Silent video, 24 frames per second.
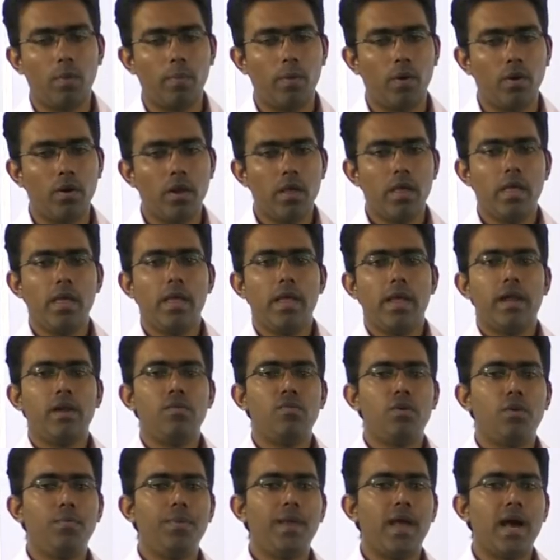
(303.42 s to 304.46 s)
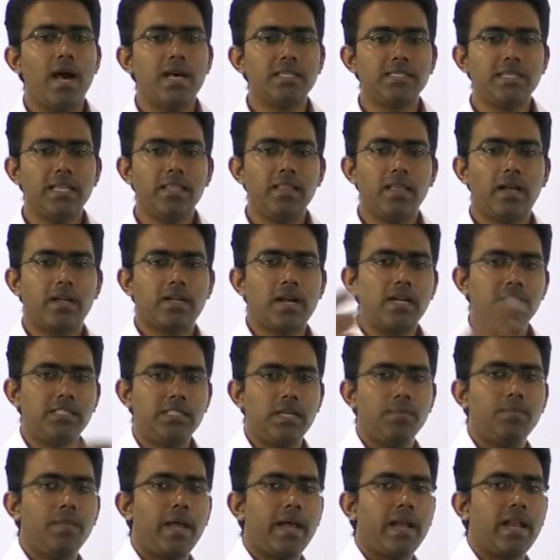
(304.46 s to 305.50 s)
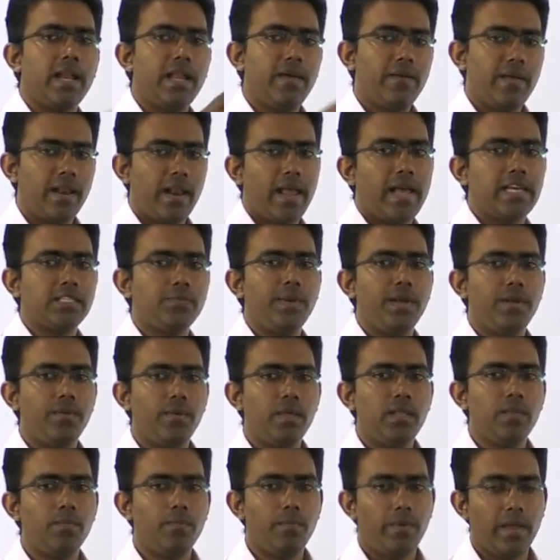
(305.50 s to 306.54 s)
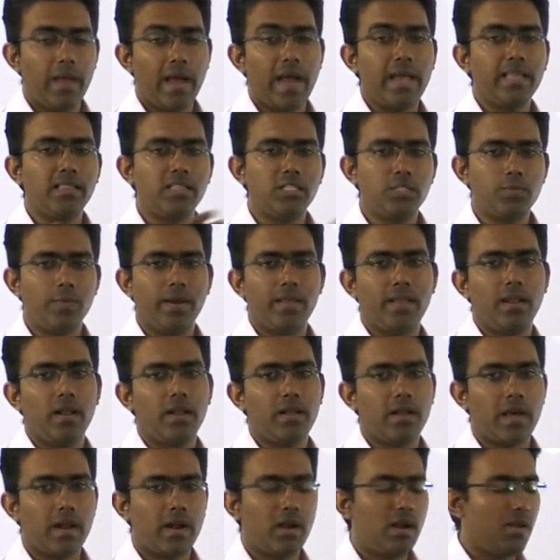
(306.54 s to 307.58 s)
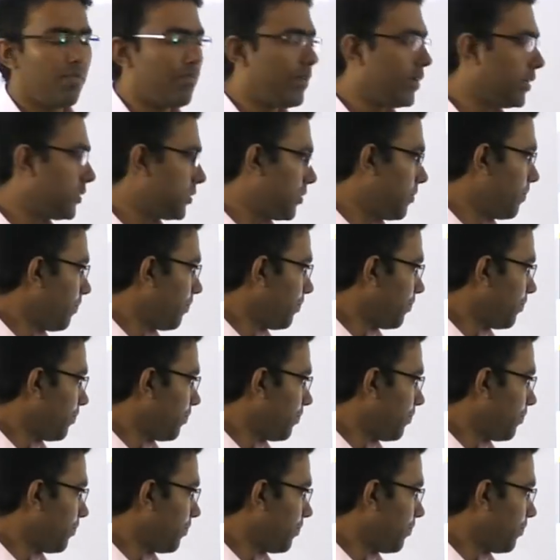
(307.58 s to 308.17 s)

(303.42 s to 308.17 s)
about. It would be asking the concept that lies between behind this particular current affairs.